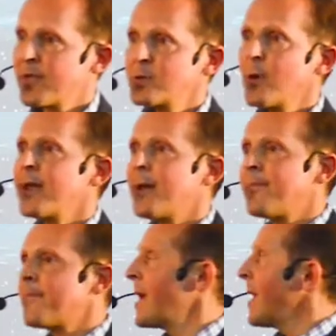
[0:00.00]
That's why
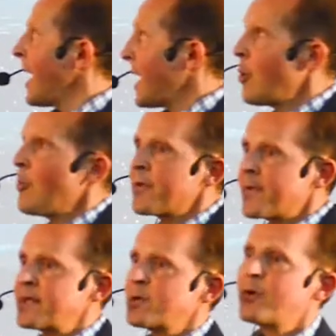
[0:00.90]
I'm, I hope a
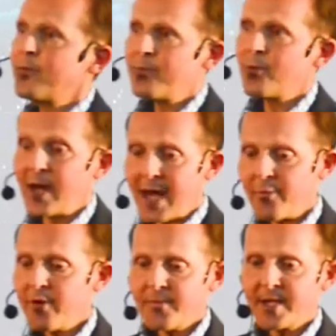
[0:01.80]
test will, will
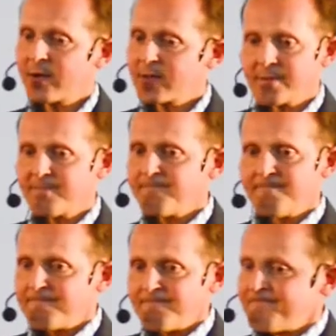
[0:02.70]
happen, because
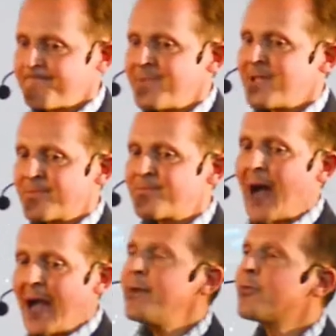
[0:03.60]
it's
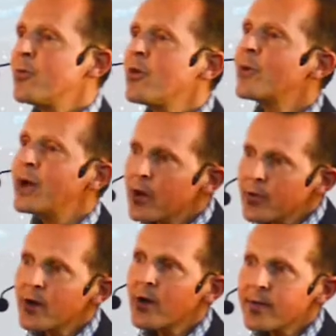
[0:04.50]
highly probable we'll
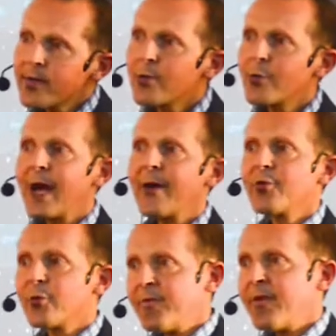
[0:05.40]
learn a lot and we'll have
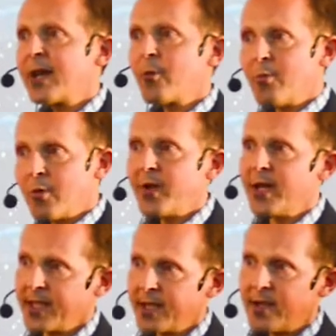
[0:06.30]
to refine our
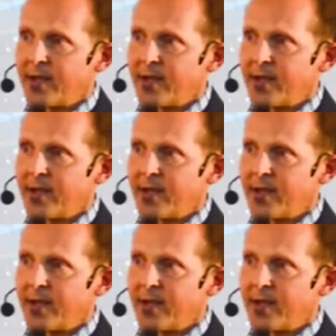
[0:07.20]
modeling.